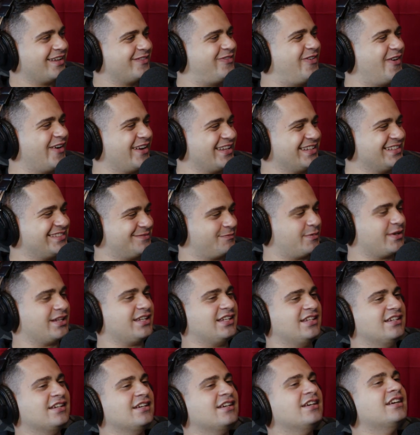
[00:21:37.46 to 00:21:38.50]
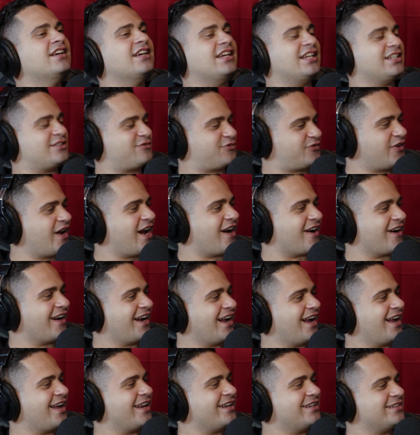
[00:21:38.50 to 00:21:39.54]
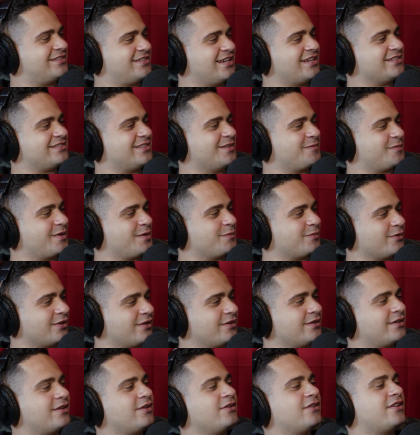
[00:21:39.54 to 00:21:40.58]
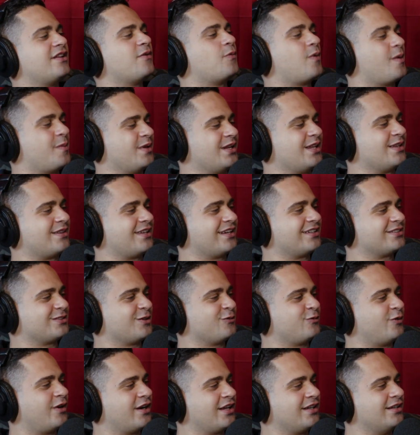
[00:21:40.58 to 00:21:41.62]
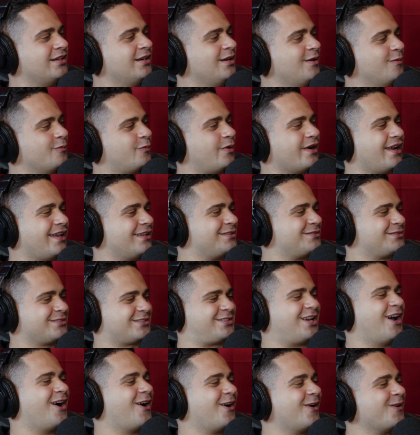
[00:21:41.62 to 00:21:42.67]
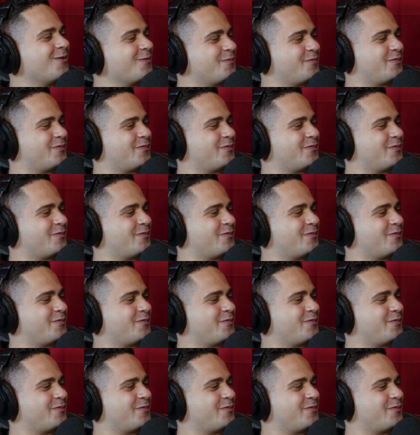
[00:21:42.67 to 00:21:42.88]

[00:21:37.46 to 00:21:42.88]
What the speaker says: and, but he's fair, and he says that the women he thinks are funny, but it's so